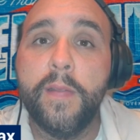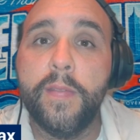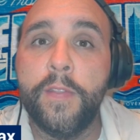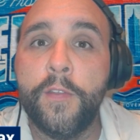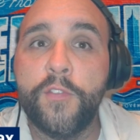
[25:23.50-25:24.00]

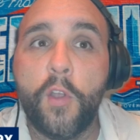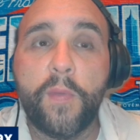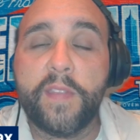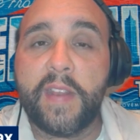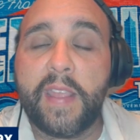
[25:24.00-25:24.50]
There's no
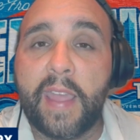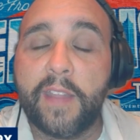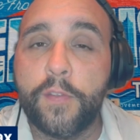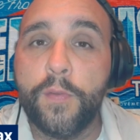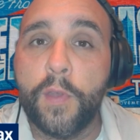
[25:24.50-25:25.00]
reason he
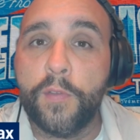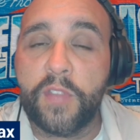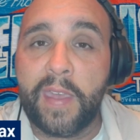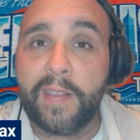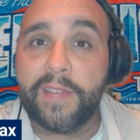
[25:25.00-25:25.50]
can't do those
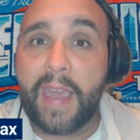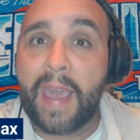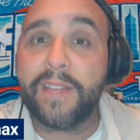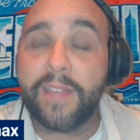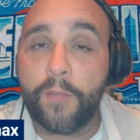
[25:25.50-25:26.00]
things
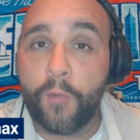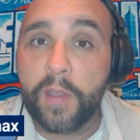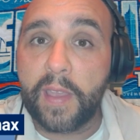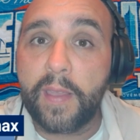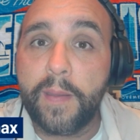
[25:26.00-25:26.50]
as a
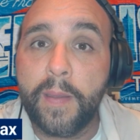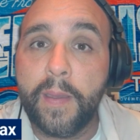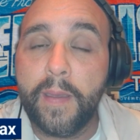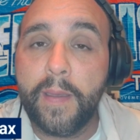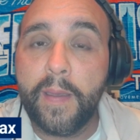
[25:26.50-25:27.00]
rookie.
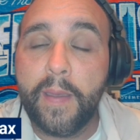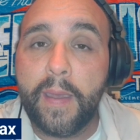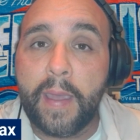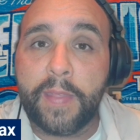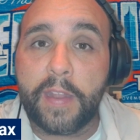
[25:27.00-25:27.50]

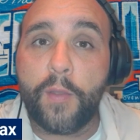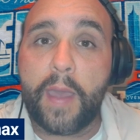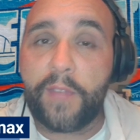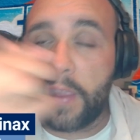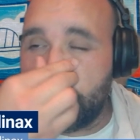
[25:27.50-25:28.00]
And then you
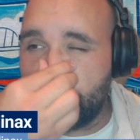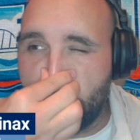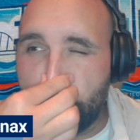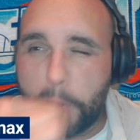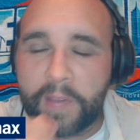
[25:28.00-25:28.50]
have Edey's
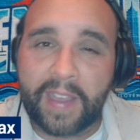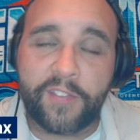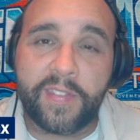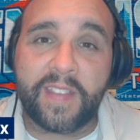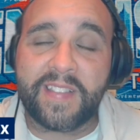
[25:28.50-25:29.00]
rim
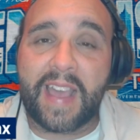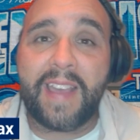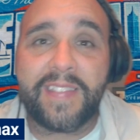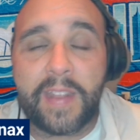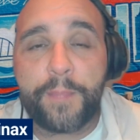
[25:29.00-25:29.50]
protection, the
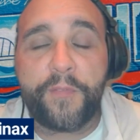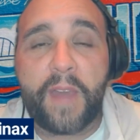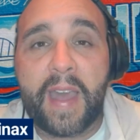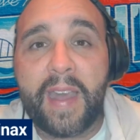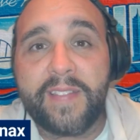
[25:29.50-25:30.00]
size that he
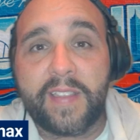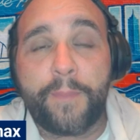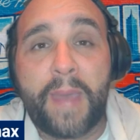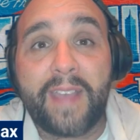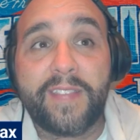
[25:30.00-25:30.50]
provides, the
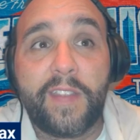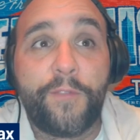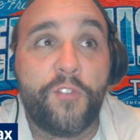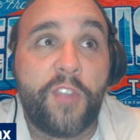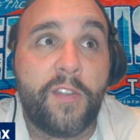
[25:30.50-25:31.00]
capacity
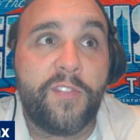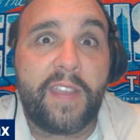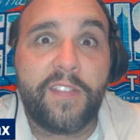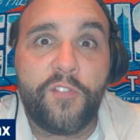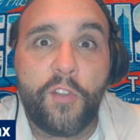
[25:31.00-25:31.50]
for Jaren
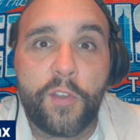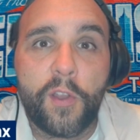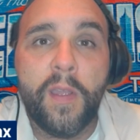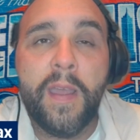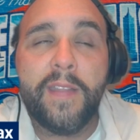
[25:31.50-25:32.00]
Jackson Jr.
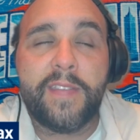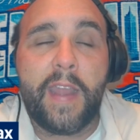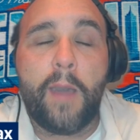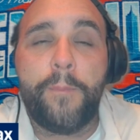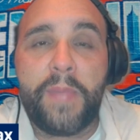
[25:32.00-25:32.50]
to
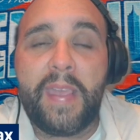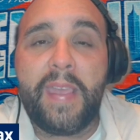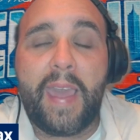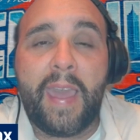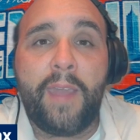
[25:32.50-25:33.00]
now
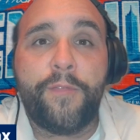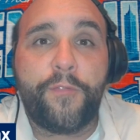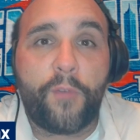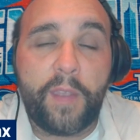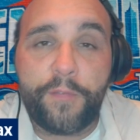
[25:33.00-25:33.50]
be a
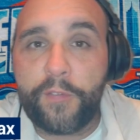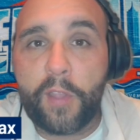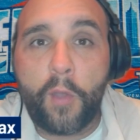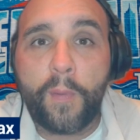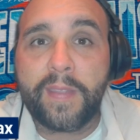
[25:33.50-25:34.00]

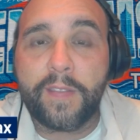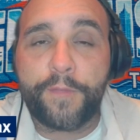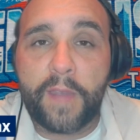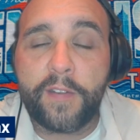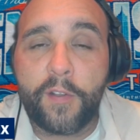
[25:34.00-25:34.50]
free-flowing
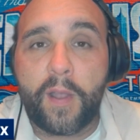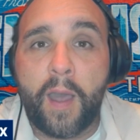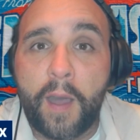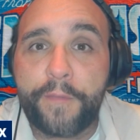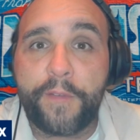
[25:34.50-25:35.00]
defender
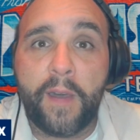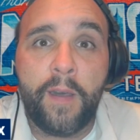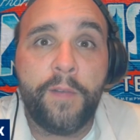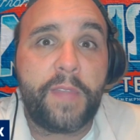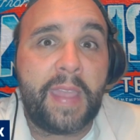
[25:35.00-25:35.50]
off
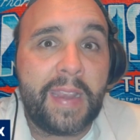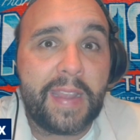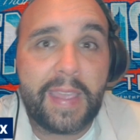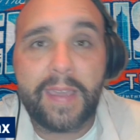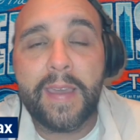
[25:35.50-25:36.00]
of
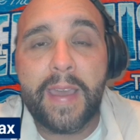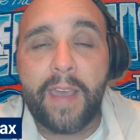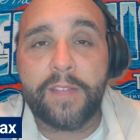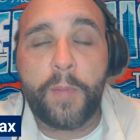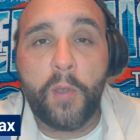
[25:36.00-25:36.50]
Edey
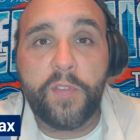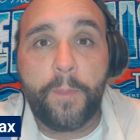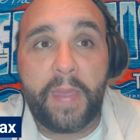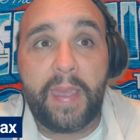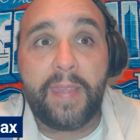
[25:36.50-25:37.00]
as opposed to
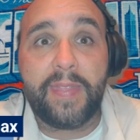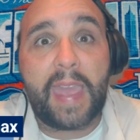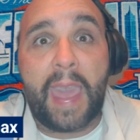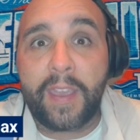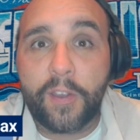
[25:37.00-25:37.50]
being
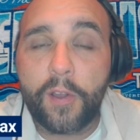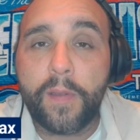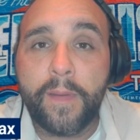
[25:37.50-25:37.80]
the anchor.